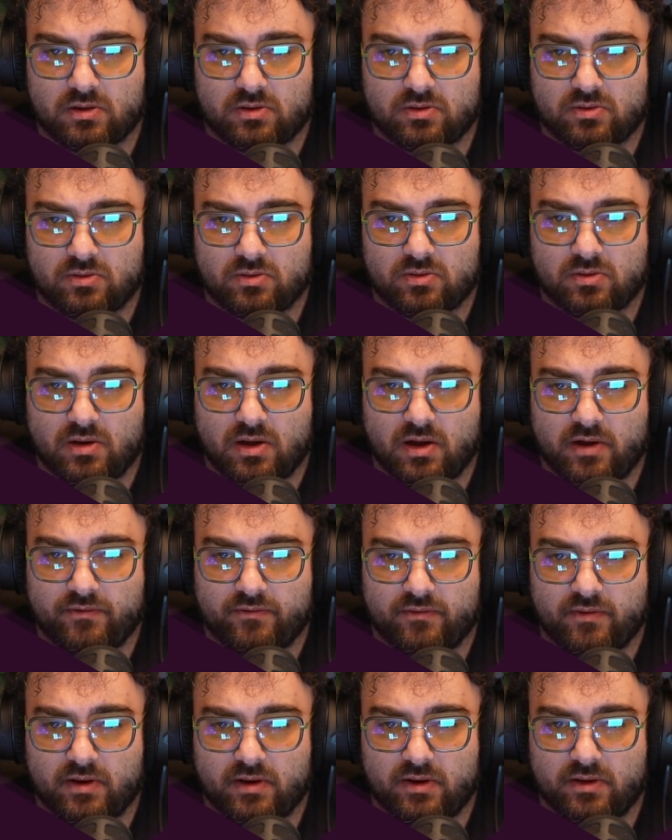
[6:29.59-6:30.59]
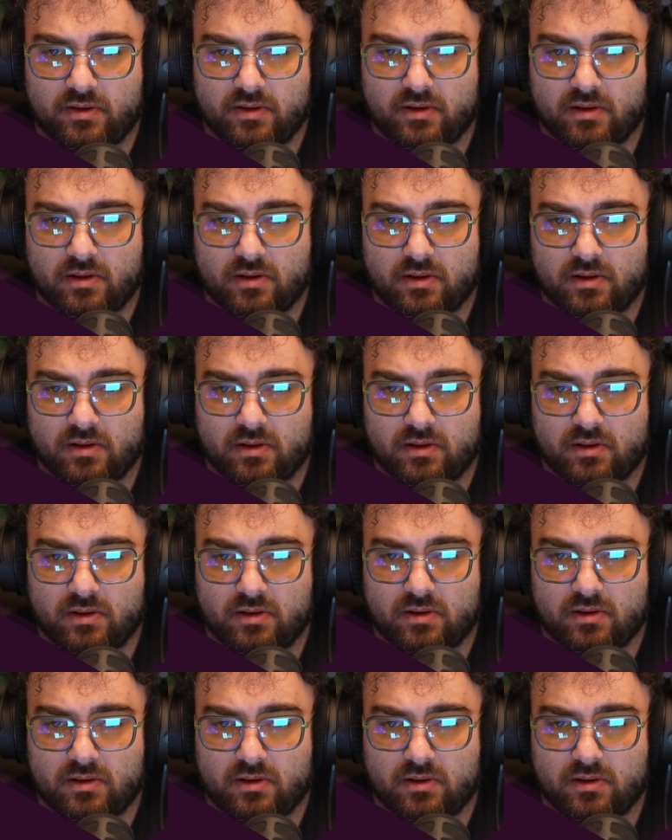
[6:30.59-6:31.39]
to have anything here.